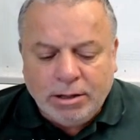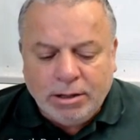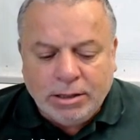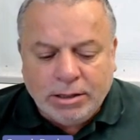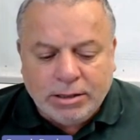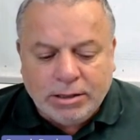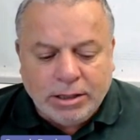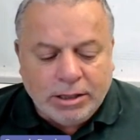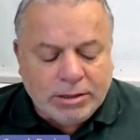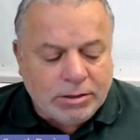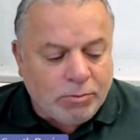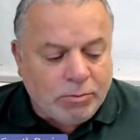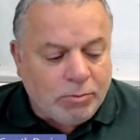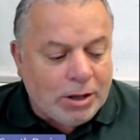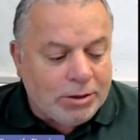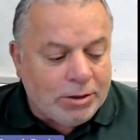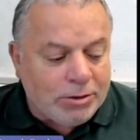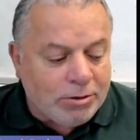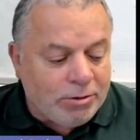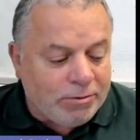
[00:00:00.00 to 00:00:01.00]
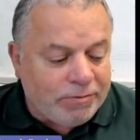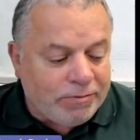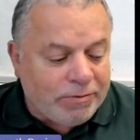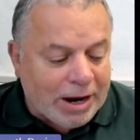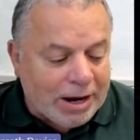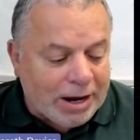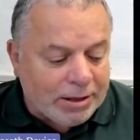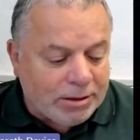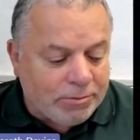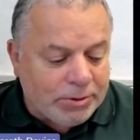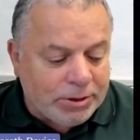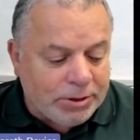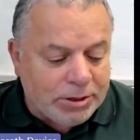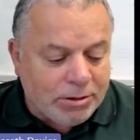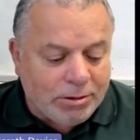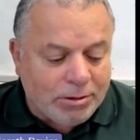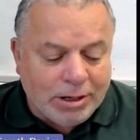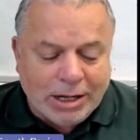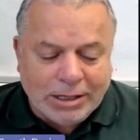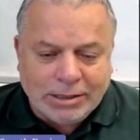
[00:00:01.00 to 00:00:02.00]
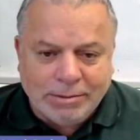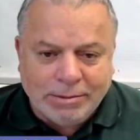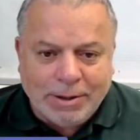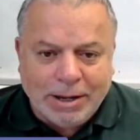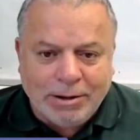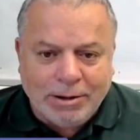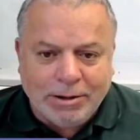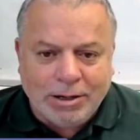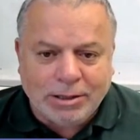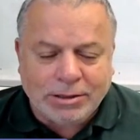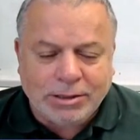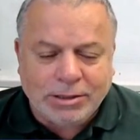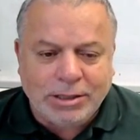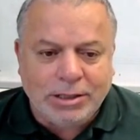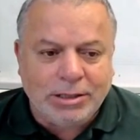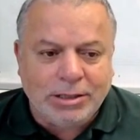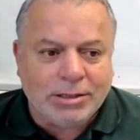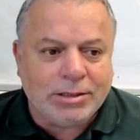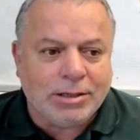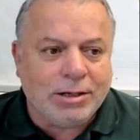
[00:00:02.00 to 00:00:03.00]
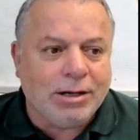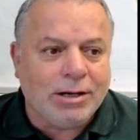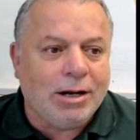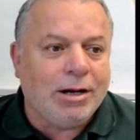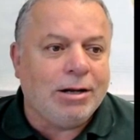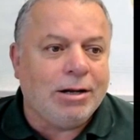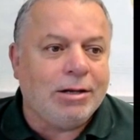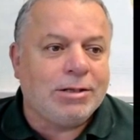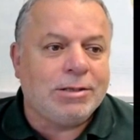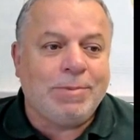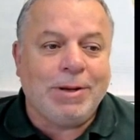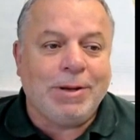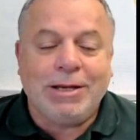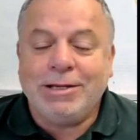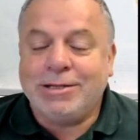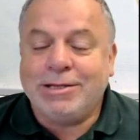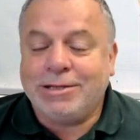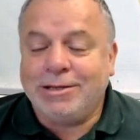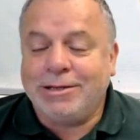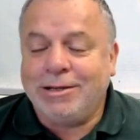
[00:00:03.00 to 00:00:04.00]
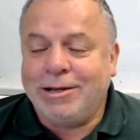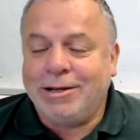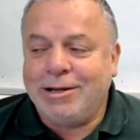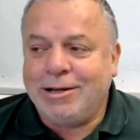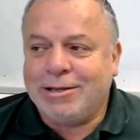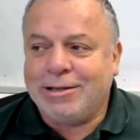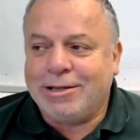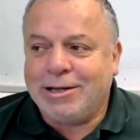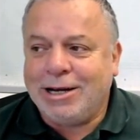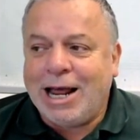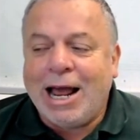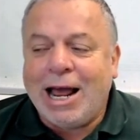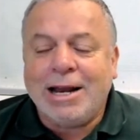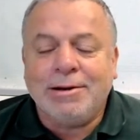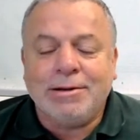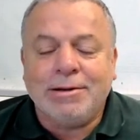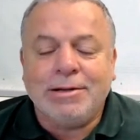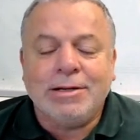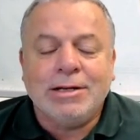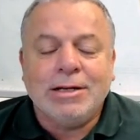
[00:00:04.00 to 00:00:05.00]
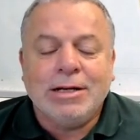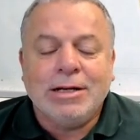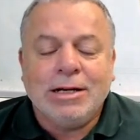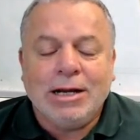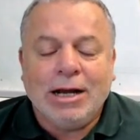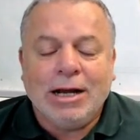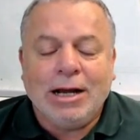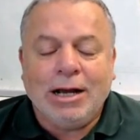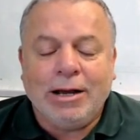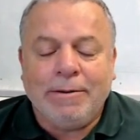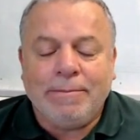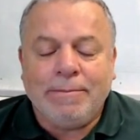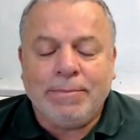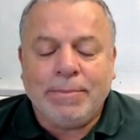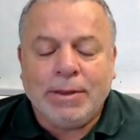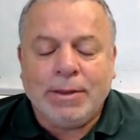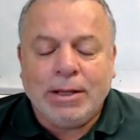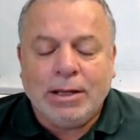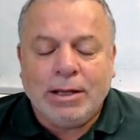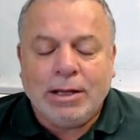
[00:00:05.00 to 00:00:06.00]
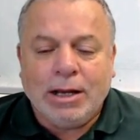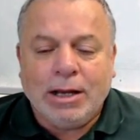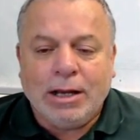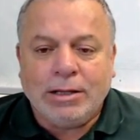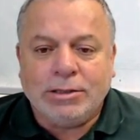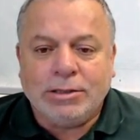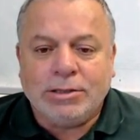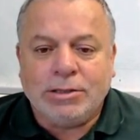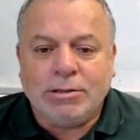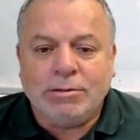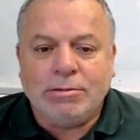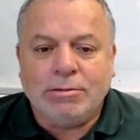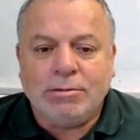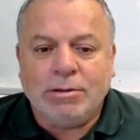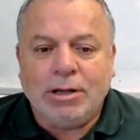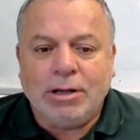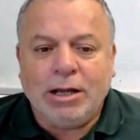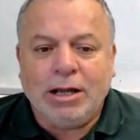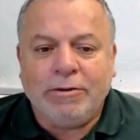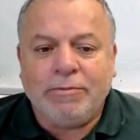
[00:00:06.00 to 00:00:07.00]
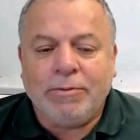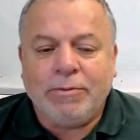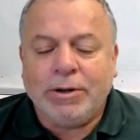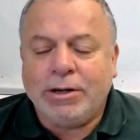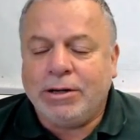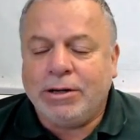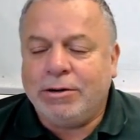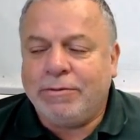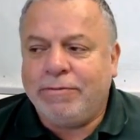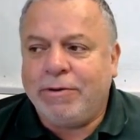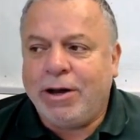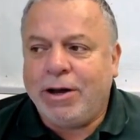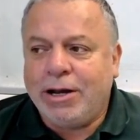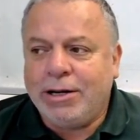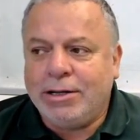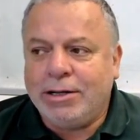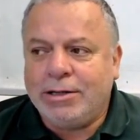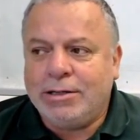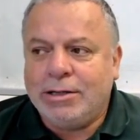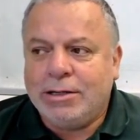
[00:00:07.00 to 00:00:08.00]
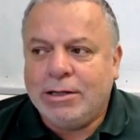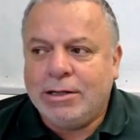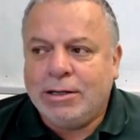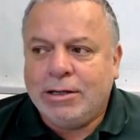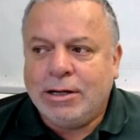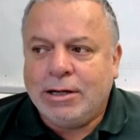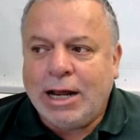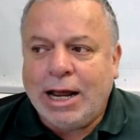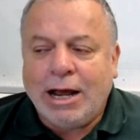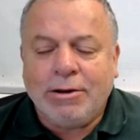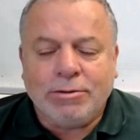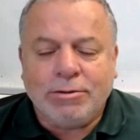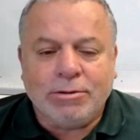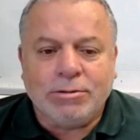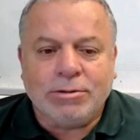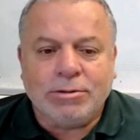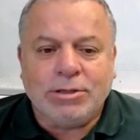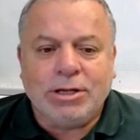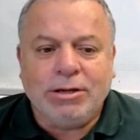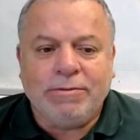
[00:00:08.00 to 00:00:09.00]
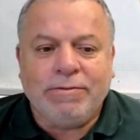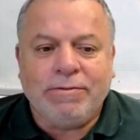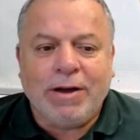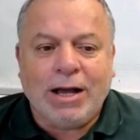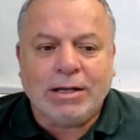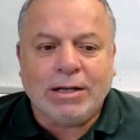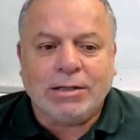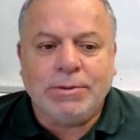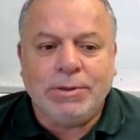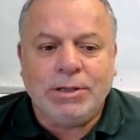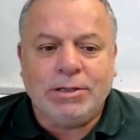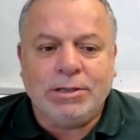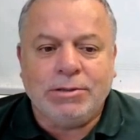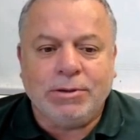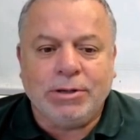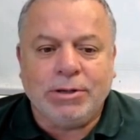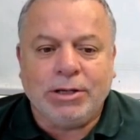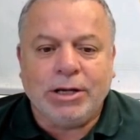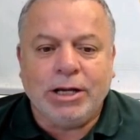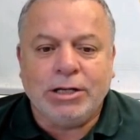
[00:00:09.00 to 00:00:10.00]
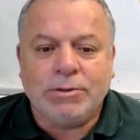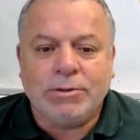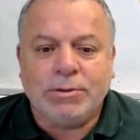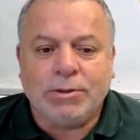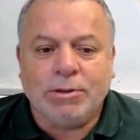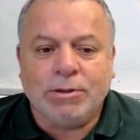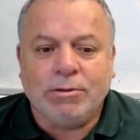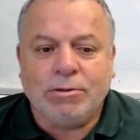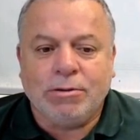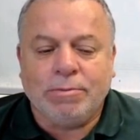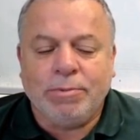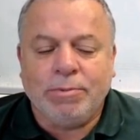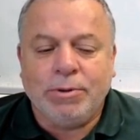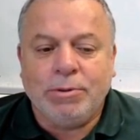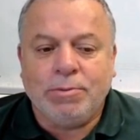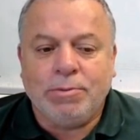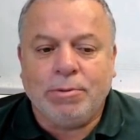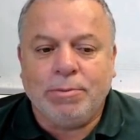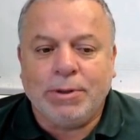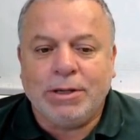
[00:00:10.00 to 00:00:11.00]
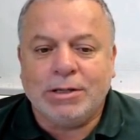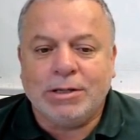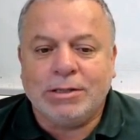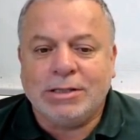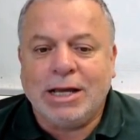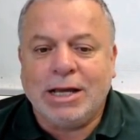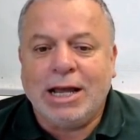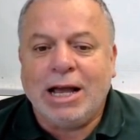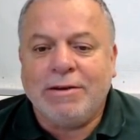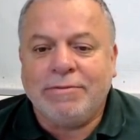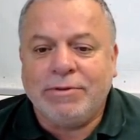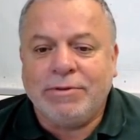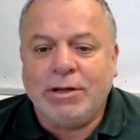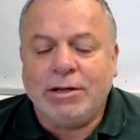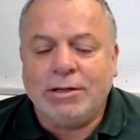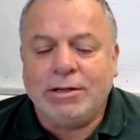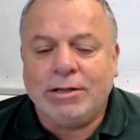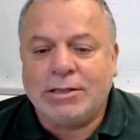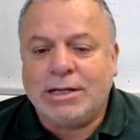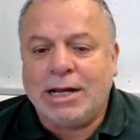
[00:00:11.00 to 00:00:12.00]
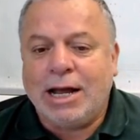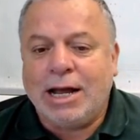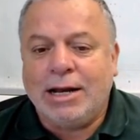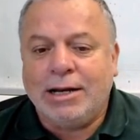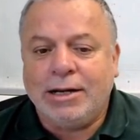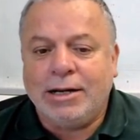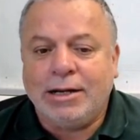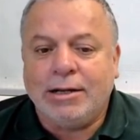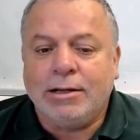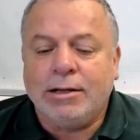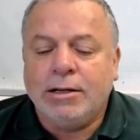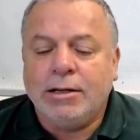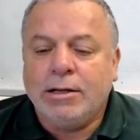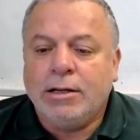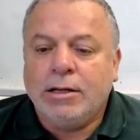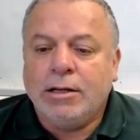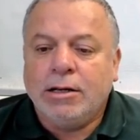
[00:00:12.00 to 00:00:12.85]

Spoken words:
It's a well-known fact that we know less about our seas than our space and the land. And so if we're going to find out those key facts, we need to engage with local people because they have the understanding